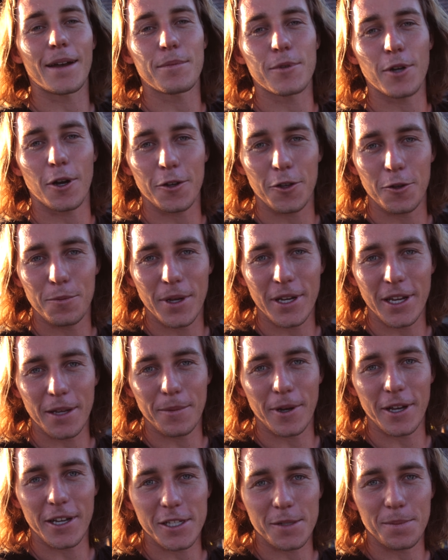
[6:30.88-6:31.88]
am documenting
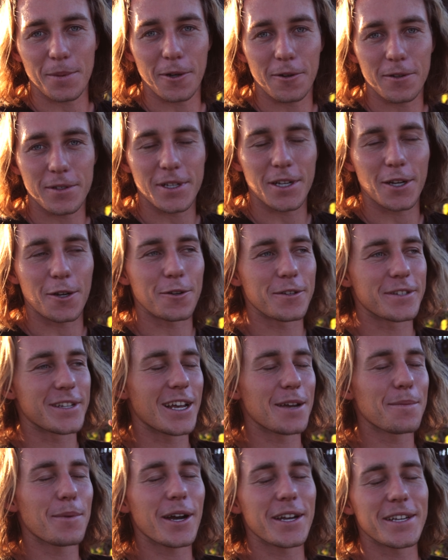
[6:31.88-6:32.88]
my experience here
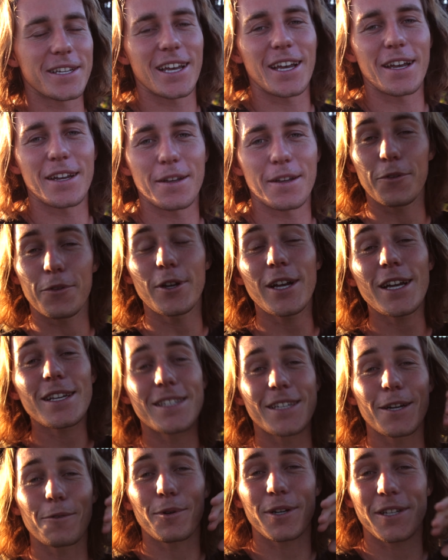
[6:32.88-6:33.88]
day by day, you
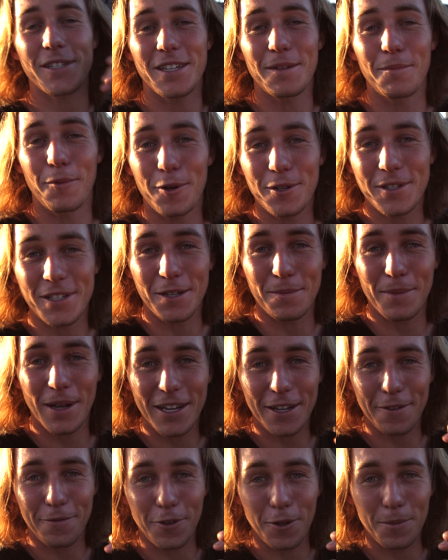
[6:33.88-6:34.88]
guys did want to see more
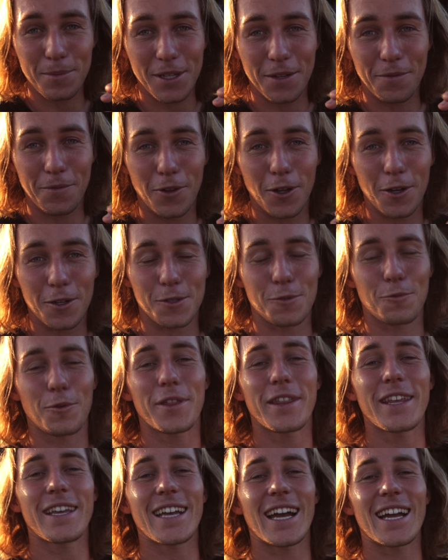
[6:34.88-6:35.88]
cinematic films and vlogs
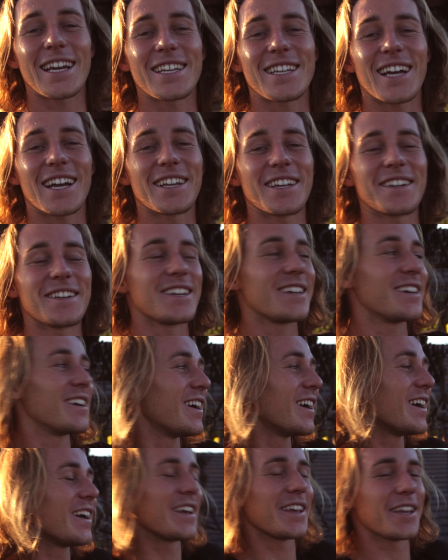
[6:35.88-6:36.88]
with the Canon ninety D
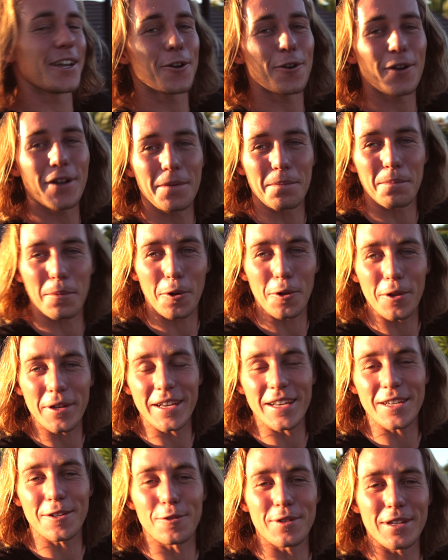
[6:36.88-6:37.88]
here in
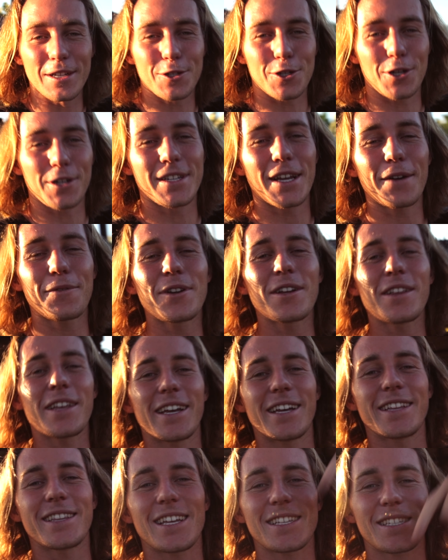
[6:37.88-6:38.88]
Bali, Indonesia, definitely
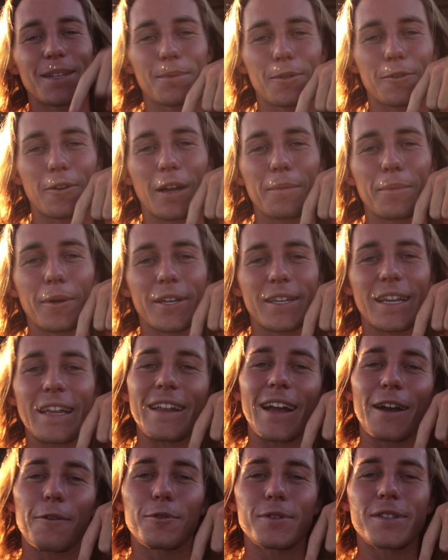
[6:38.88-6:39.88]
hit that subscribe button,
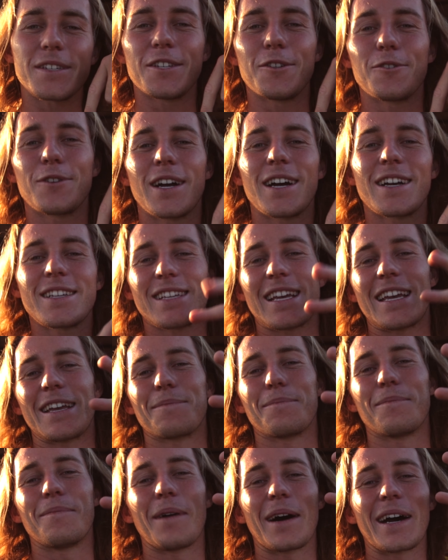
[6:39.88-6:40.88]
and I will see you guys
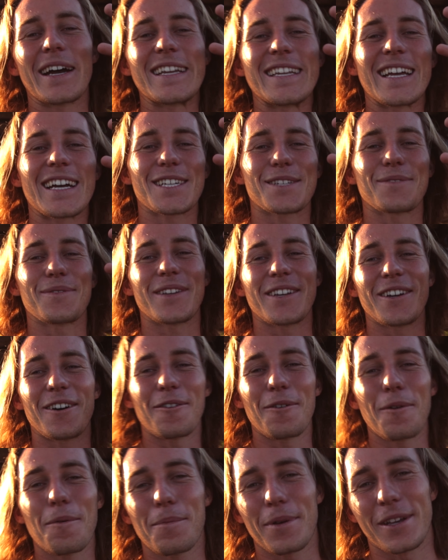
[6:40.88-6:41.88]
in my next
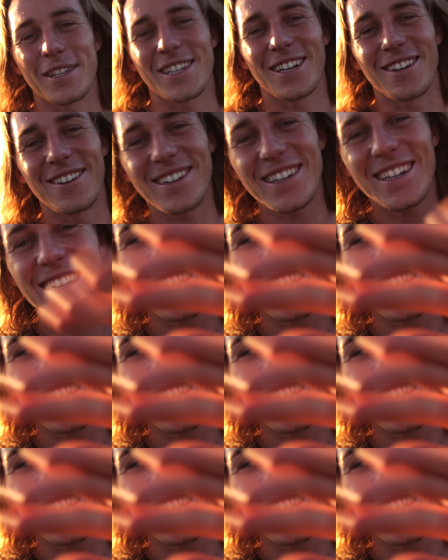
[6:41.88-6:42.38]
video. Peace out.